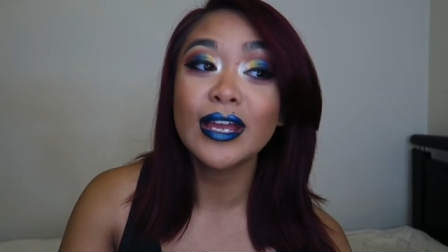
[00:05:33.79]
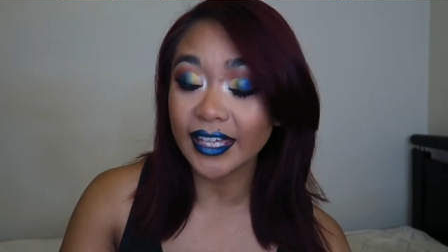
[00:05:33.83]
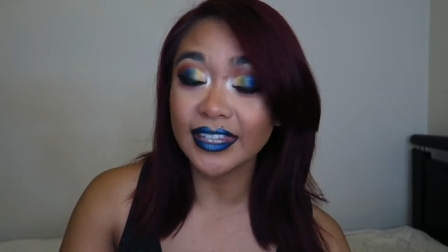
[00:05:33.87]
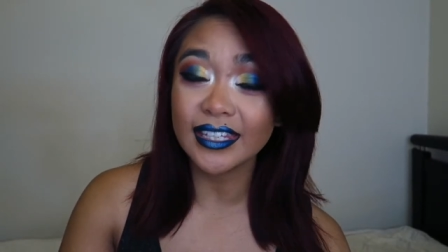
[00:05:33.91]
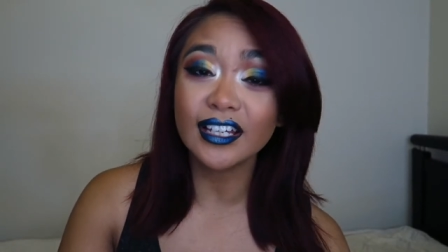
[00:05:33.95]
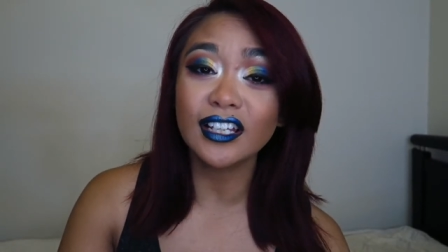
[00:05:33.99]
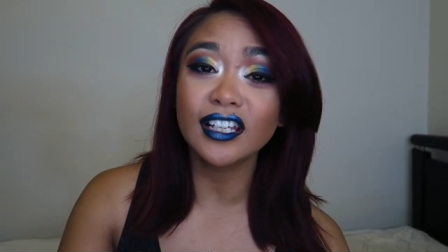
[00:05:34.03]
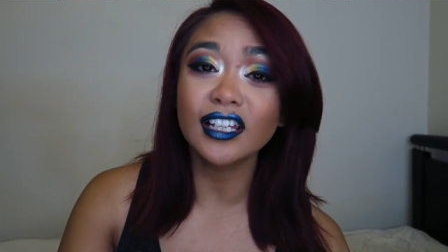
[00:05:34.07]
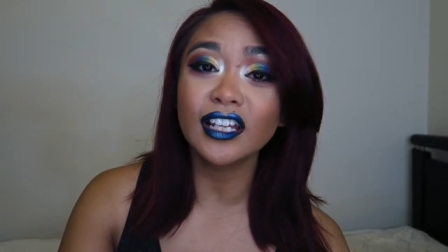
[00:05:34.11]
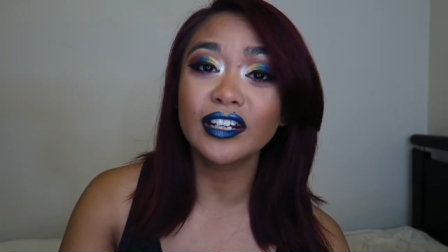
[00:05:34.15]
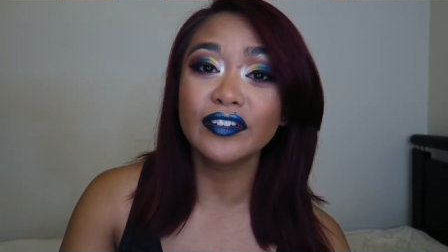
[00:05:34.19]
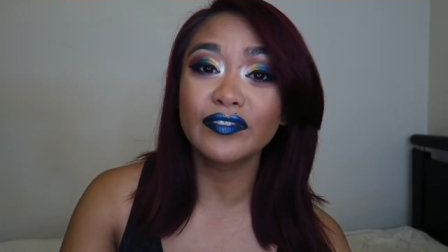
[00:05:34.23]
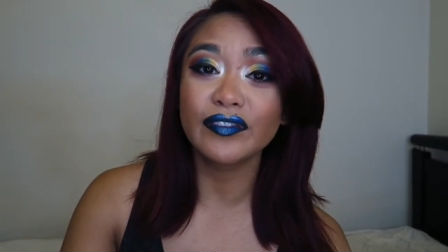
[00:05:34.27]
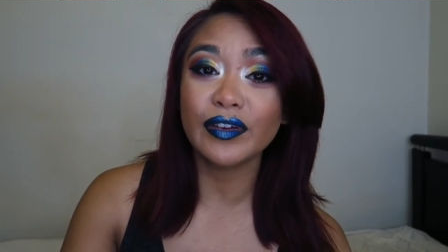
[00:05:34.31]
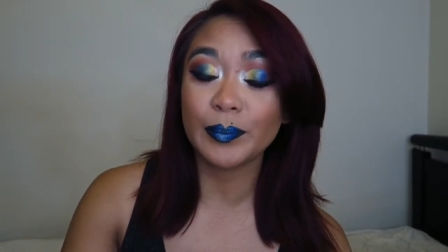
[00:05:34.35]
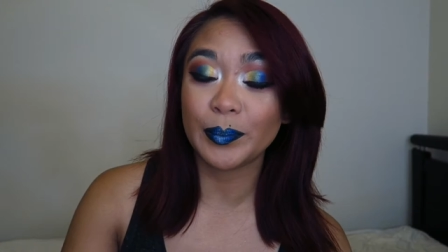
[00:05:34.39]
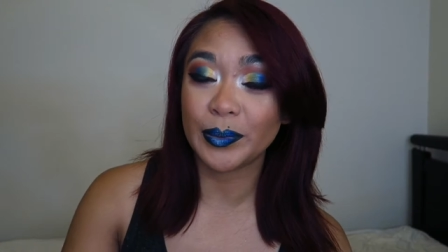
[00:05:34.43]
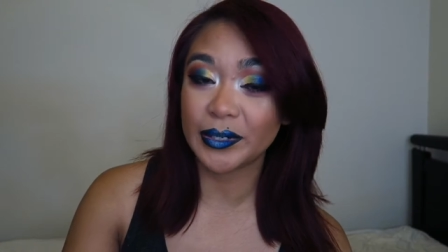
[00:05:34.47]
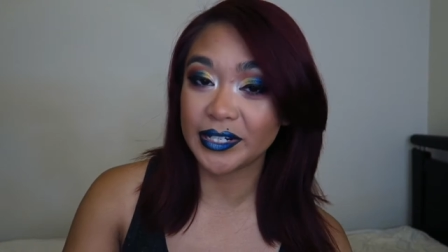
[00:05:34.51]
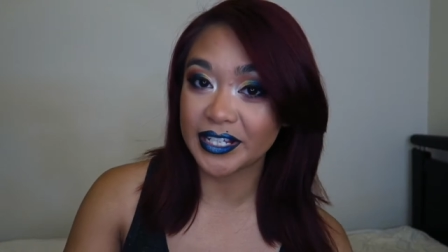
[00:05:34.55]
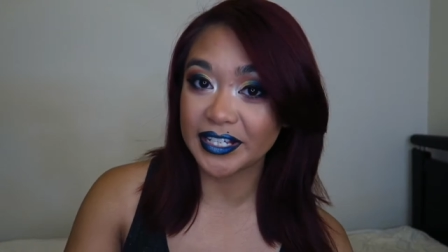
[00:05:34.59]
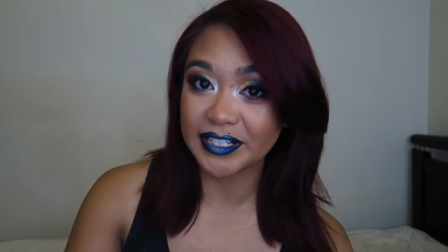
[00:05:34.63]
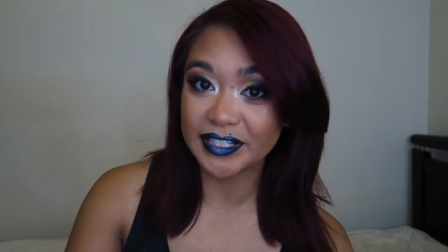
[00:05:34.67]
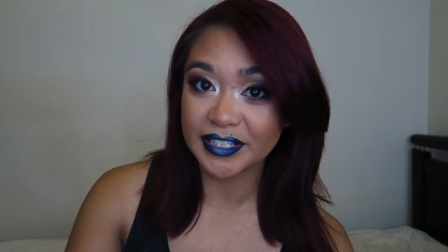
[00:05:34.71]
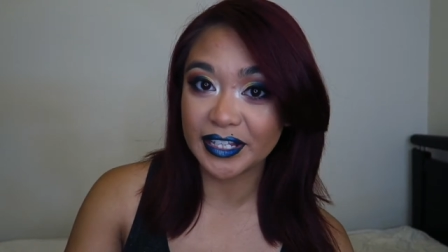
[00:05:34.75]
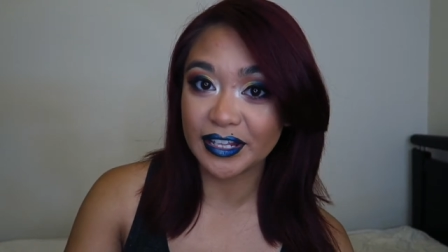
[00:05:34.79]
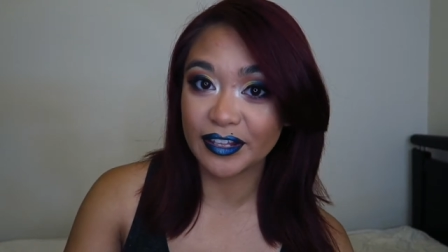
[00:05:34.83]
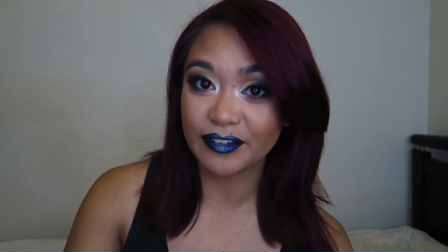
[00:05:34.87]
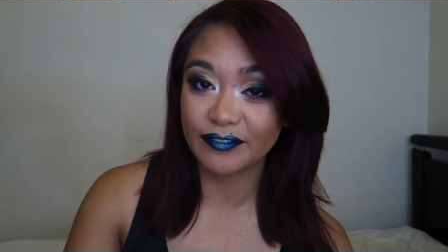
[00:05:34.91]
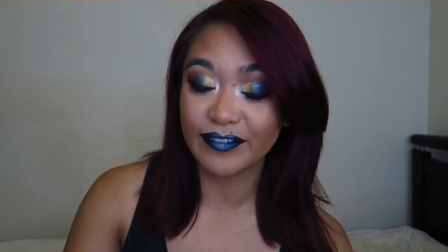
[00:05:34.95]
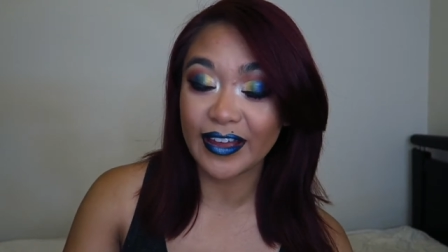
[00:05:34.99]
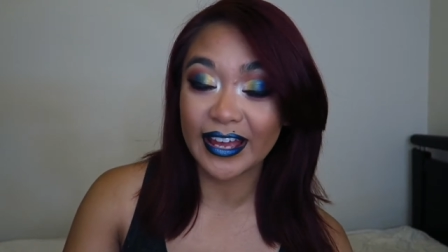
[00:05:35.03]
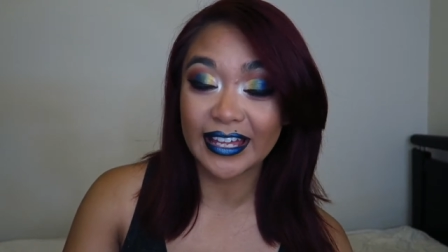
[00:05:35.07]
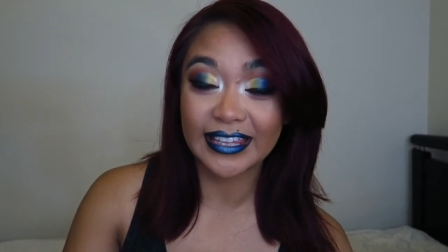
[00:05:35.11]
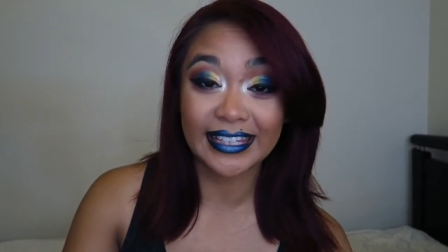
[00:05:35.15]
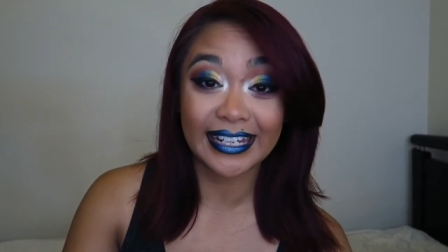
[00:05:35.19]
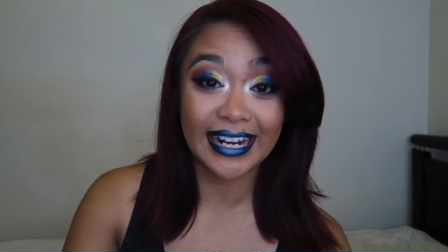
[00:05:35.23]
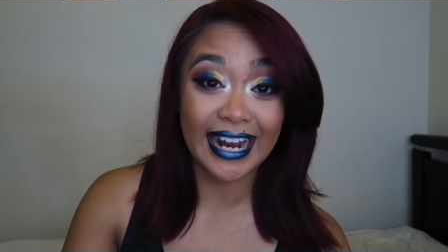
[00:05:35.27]
I think a lot of it pertains to the
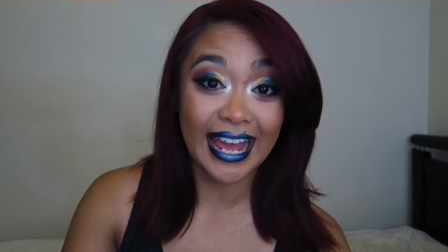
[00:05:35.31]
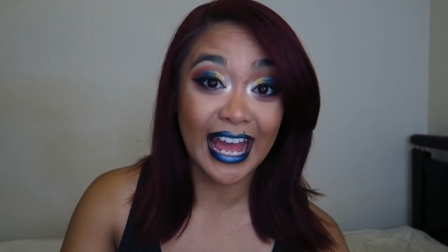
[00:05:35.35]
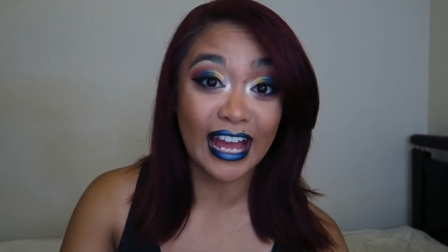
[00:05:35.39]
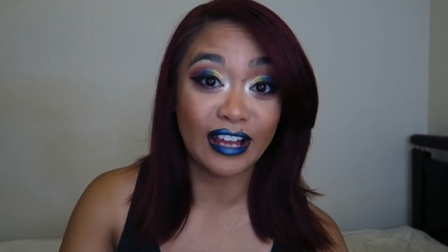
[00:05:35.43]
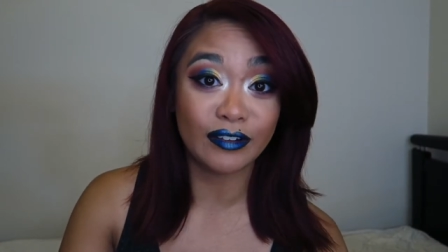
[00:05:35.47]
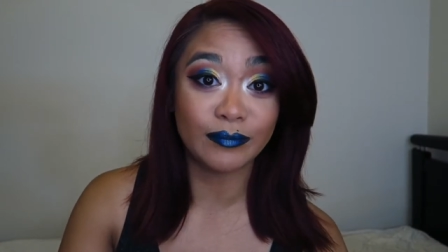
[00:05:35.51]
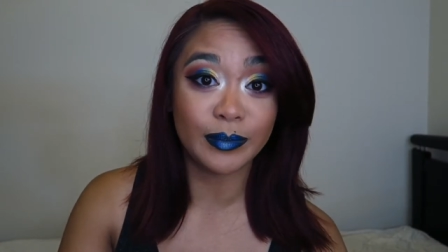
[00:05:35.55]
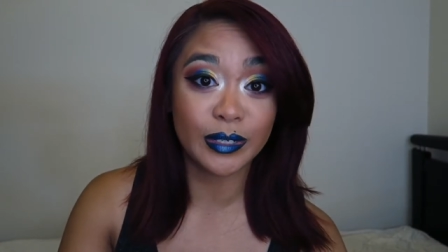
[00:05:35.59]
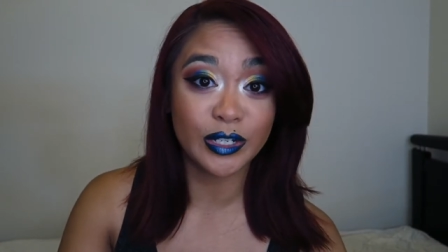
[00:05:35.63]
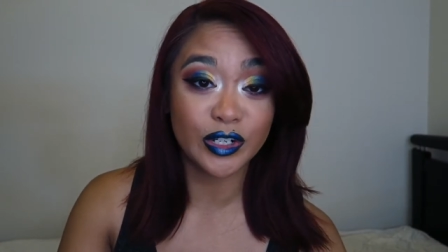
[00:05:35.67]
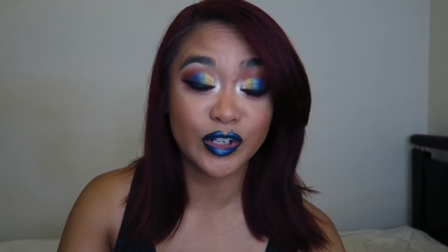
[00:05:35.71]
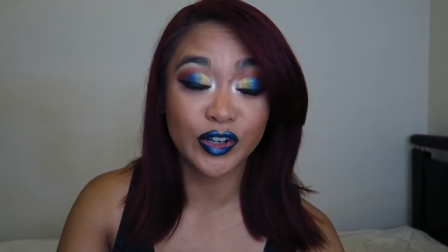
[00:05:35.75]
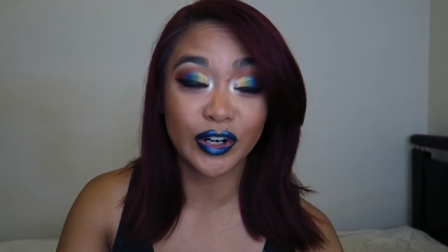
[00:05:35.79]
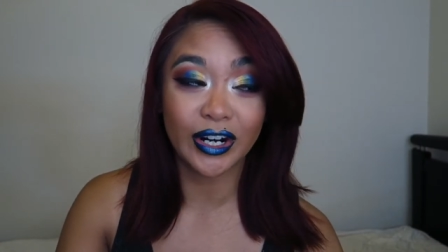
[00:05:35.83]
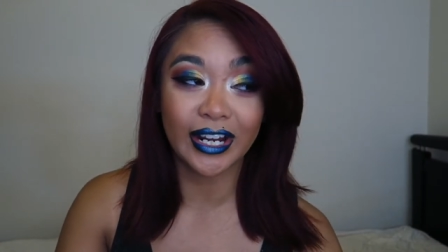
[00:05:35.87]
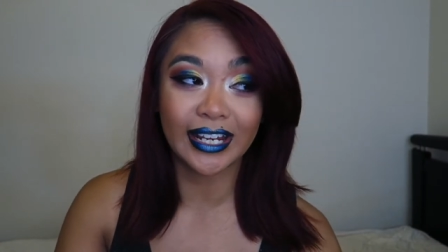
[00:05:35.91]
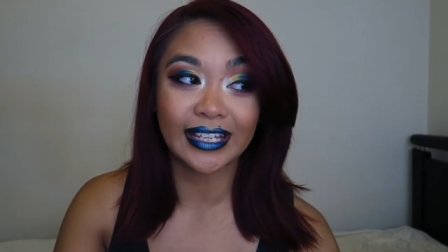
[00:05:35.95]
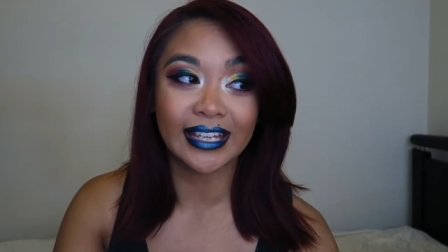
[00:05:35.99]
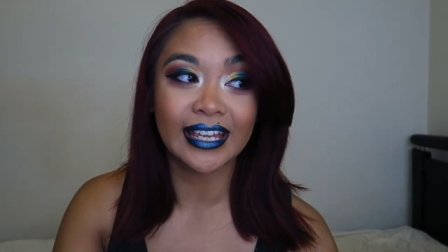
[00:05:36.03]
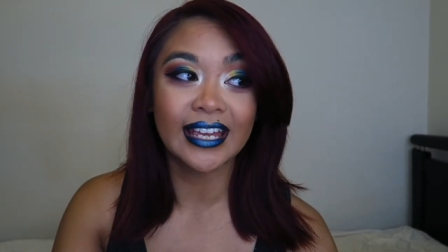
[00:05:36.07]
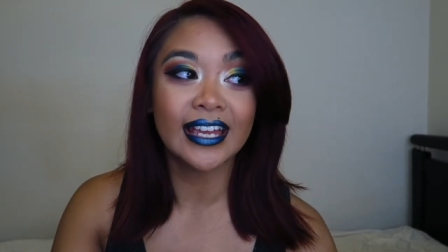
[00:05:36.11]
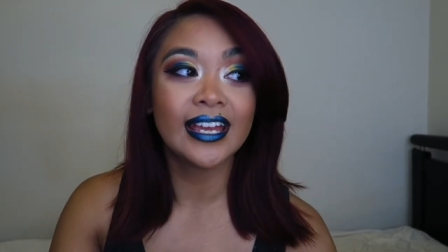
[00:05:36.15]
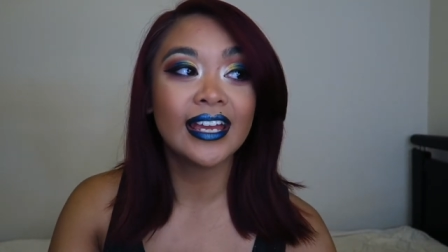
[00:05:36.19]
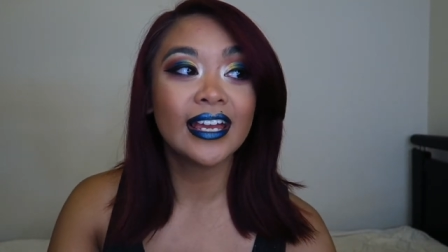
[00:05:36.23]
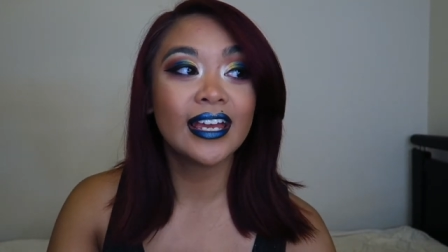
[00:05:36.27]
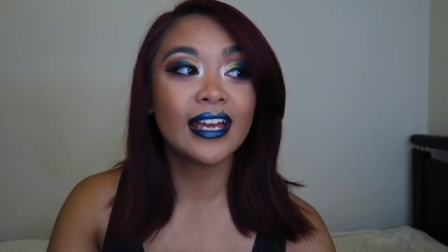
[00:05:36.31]
fact that I have been trying